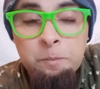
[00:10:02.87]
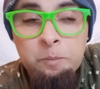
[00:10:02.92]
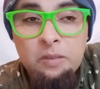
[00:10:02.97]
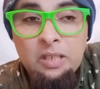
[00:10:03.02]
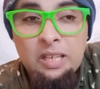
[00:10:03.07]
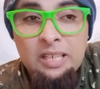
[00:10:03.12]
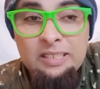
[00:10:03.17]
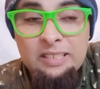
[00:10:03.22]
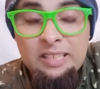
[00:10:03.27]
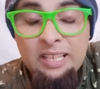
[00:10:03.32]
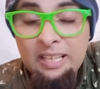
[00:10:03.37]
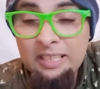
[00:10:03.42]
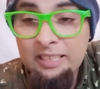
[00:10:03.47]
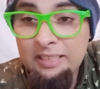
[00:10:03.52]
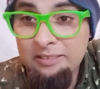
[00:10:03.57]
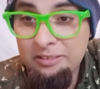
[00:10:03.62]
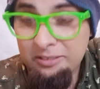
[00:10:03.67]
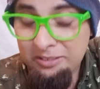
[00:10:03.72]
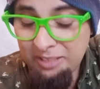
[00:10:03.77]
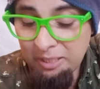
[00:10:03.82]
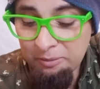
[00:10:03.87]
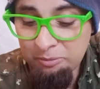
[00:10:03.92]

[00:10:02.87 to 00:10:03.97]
in the description